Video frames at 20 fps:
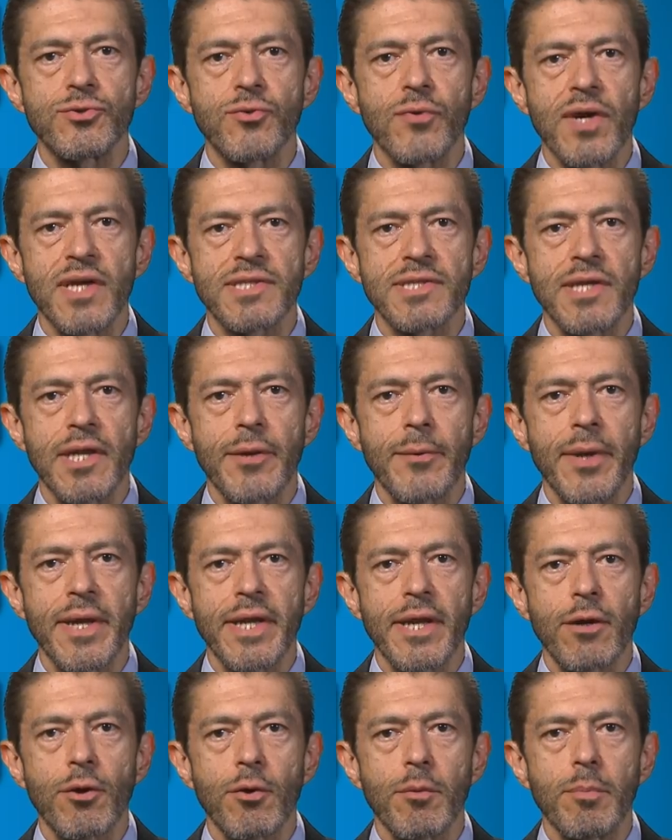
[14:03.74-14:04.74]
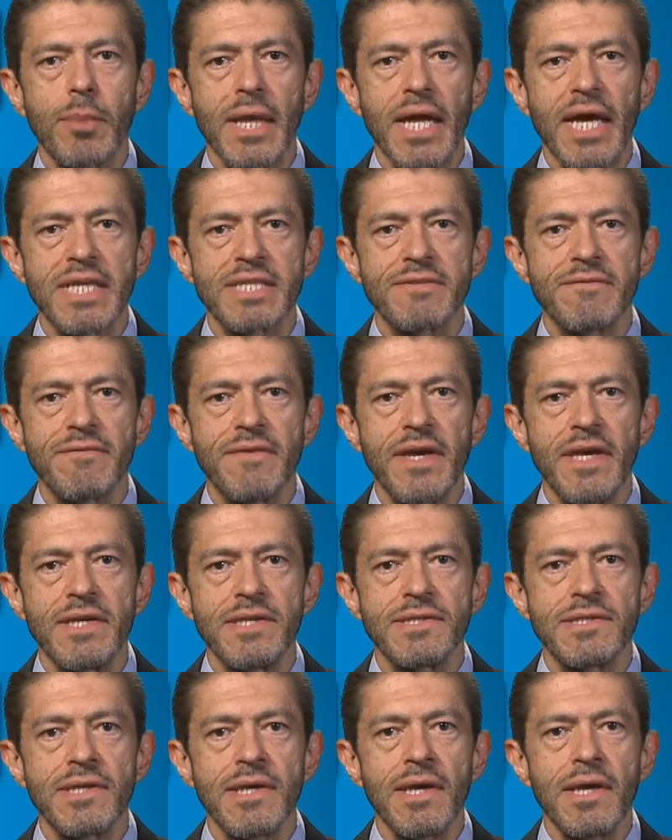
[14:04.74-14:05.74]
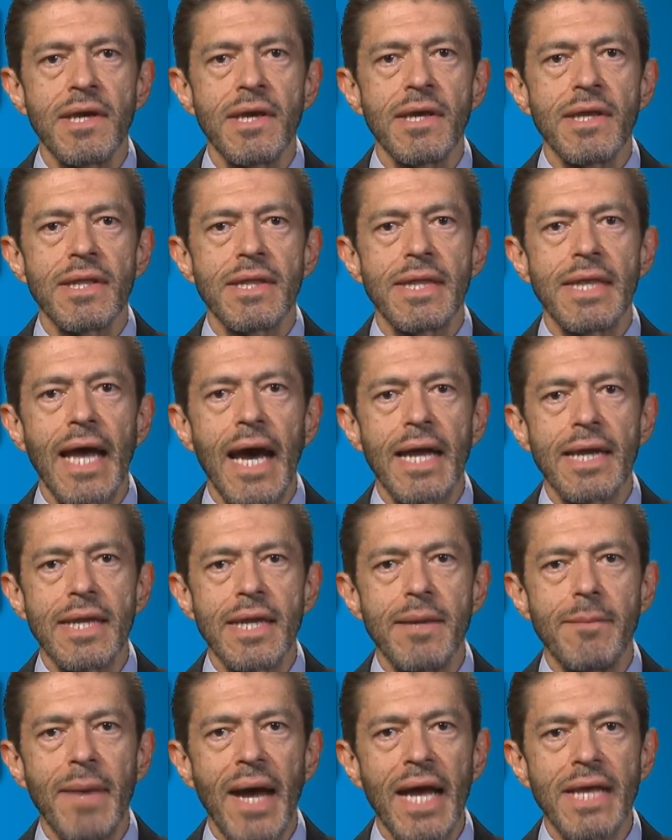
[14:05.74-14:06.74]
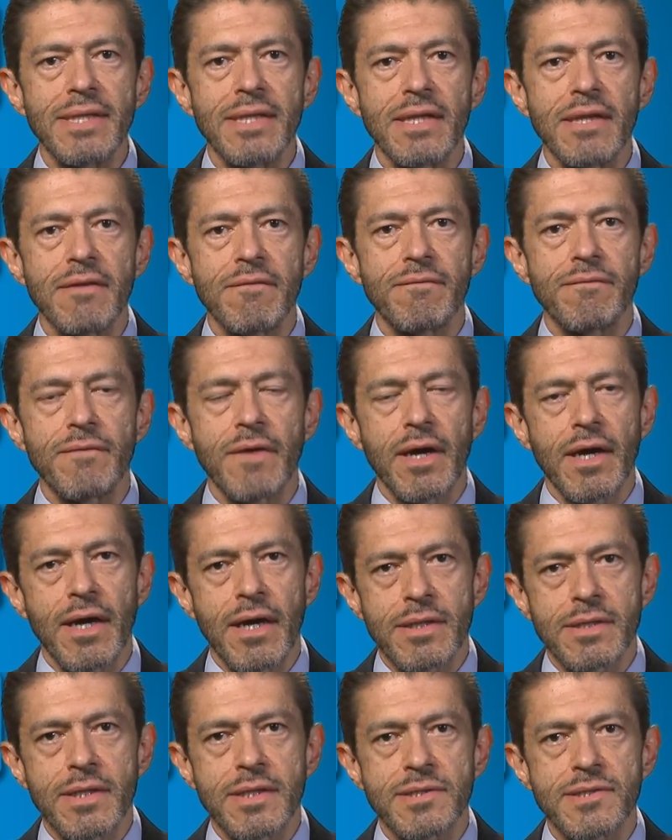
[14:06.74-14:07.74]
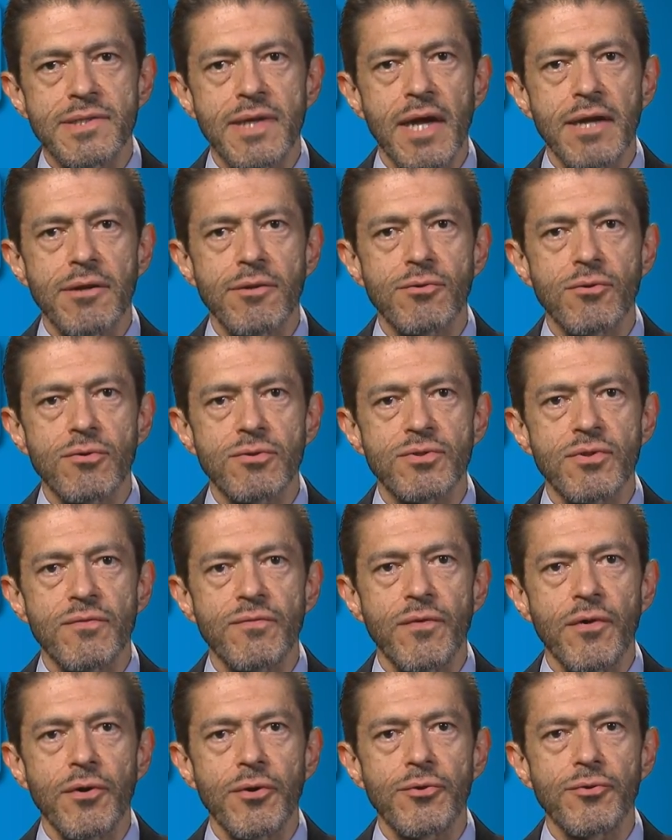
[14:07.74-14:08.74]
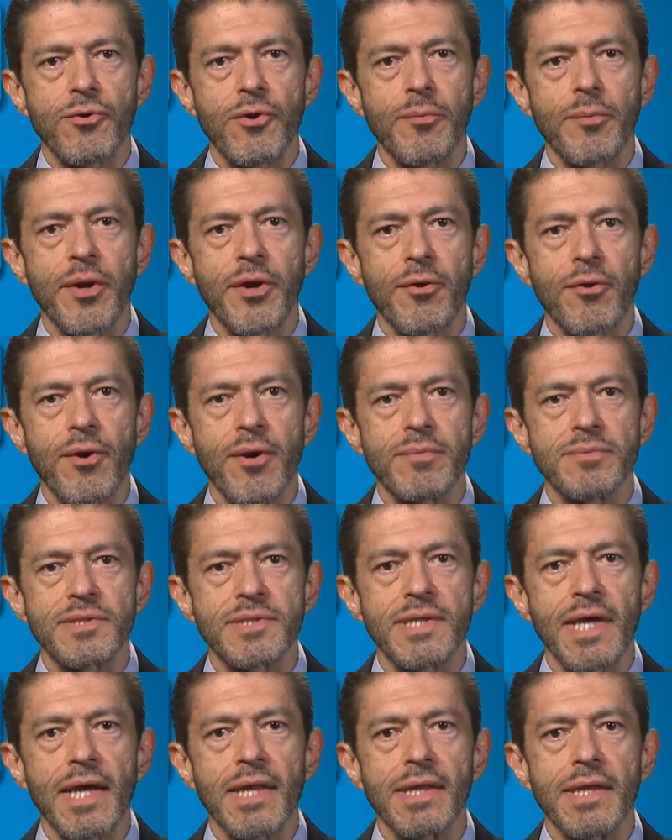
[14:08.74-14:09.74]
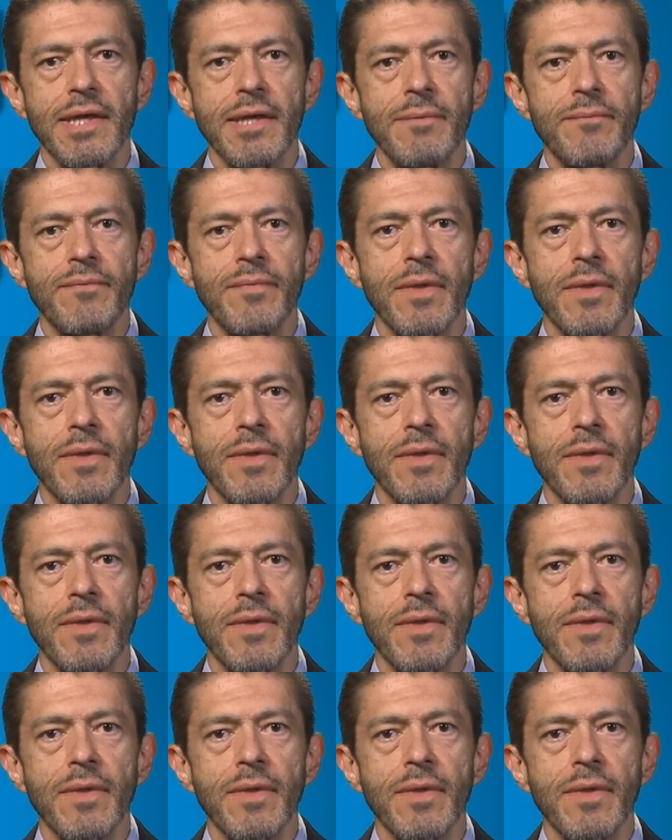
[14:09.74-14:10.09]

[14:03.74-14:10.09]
to accelerated or blast phase than imatinib at the standard dose of 400 milligrams daily.